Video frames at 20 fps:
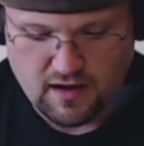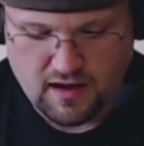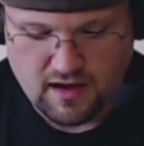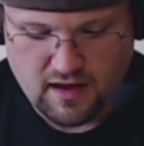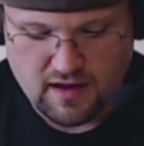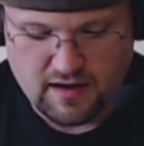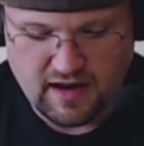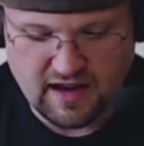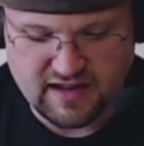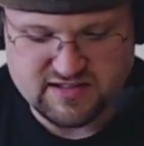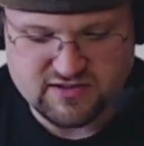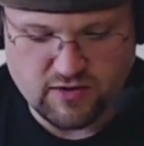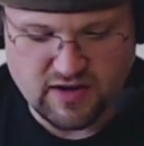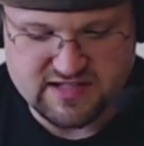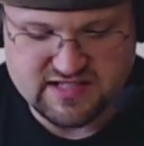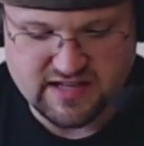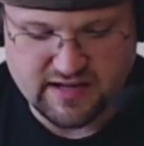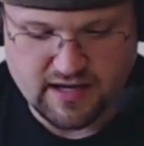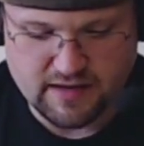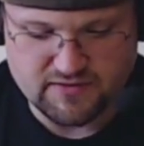Next
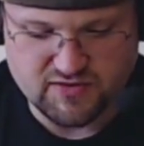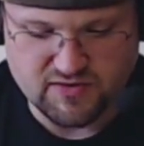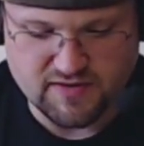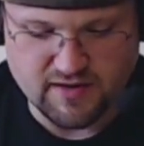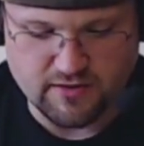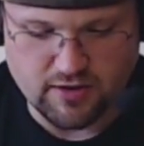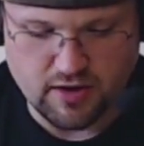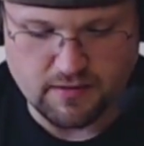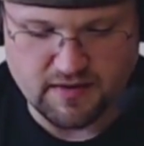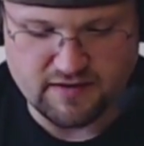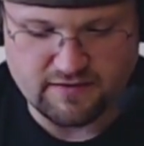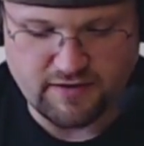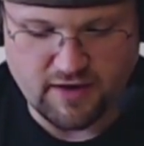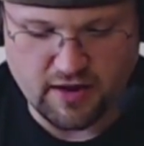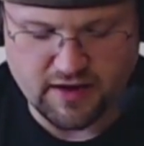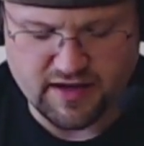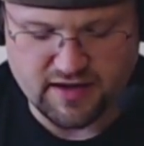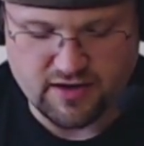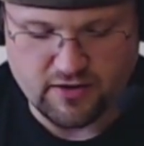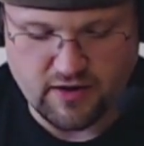question comes from the Roman
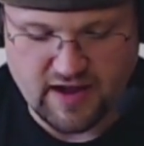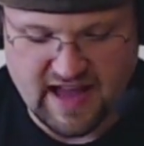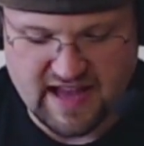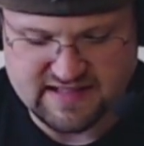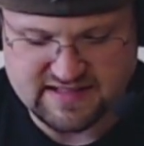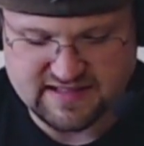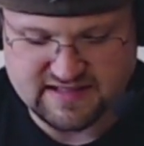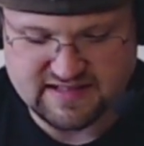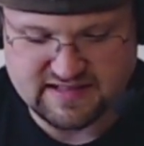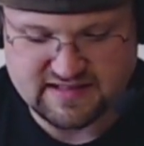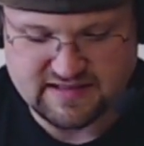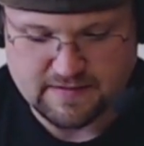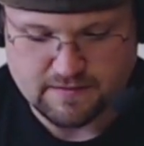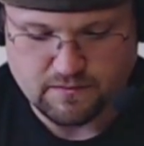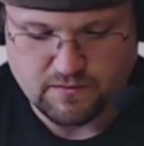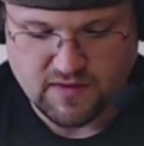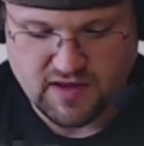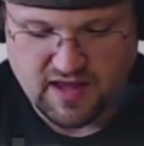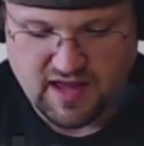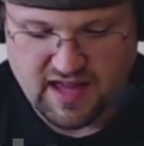Vulcan, who asks,
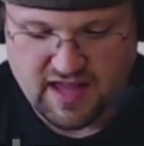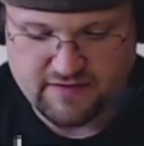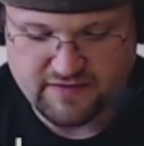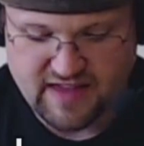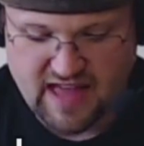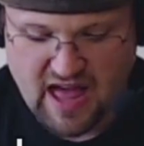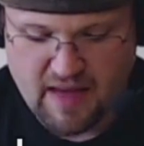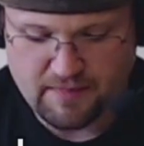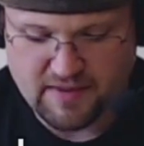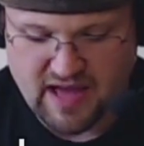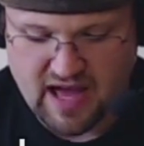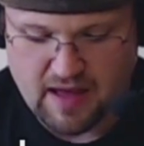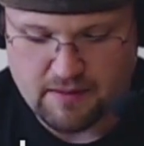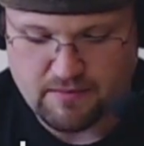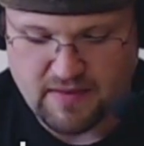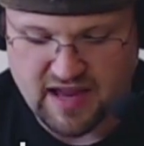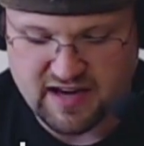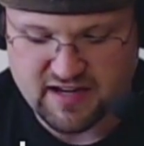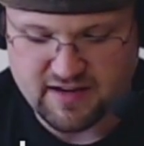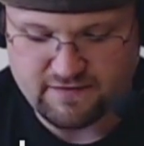if Capcom
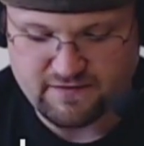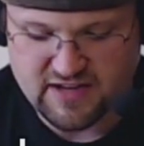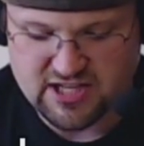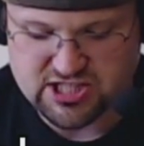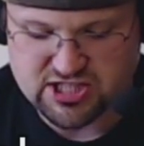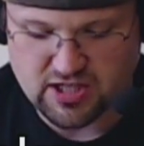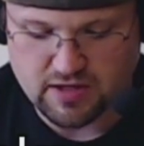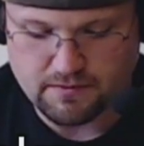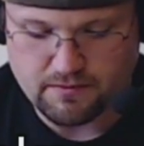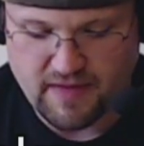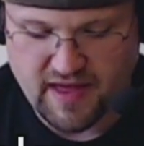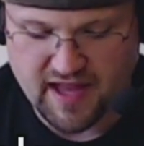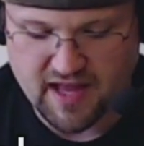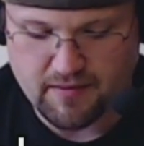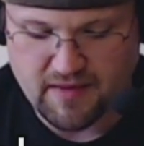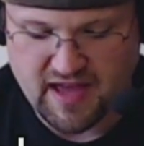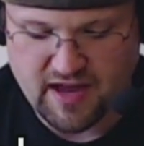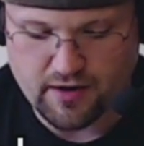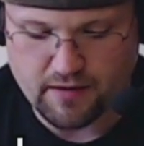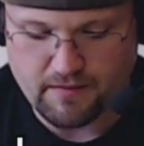made an official Mega
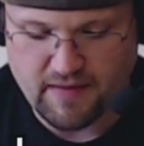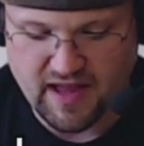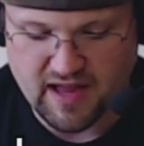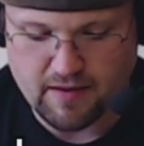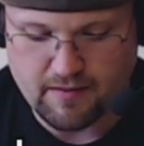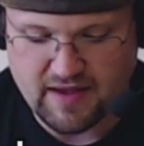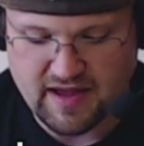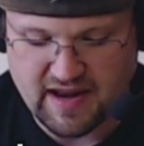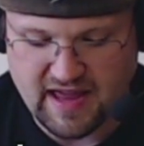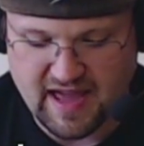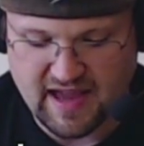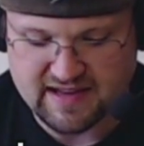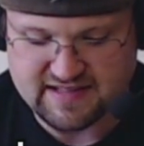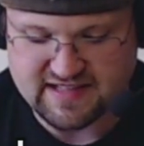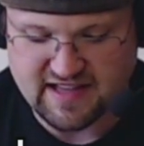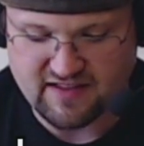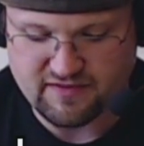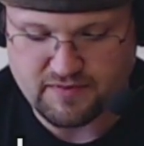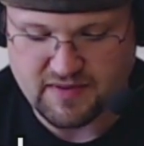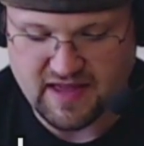Man or Mega Man X
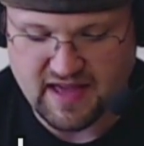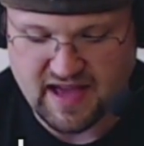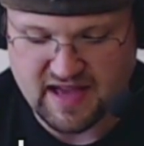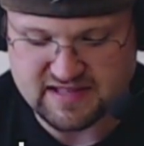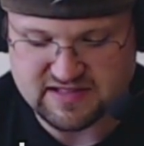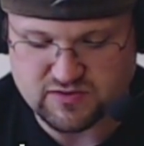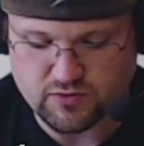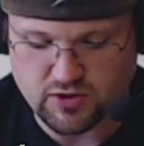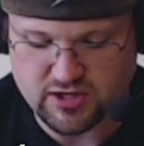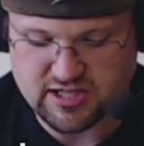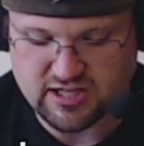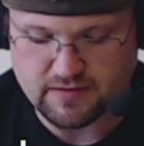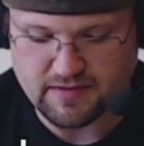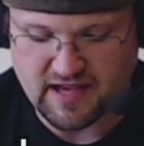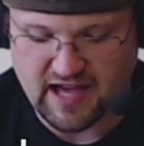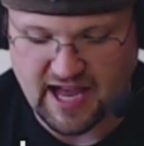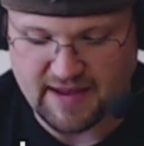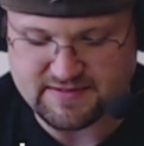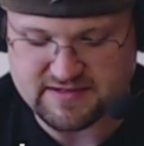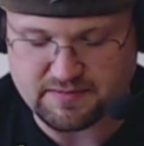FPS, would you
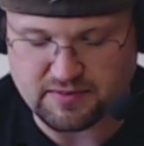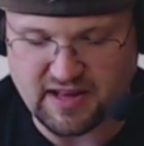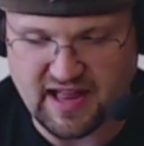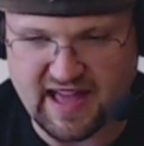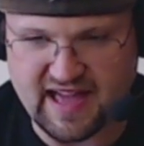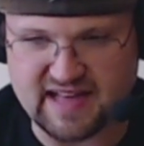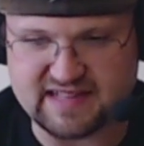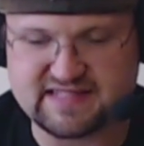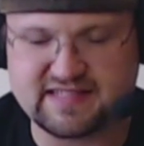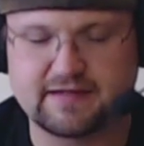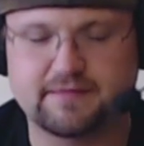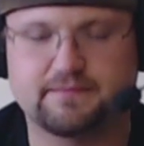be hyped to play it?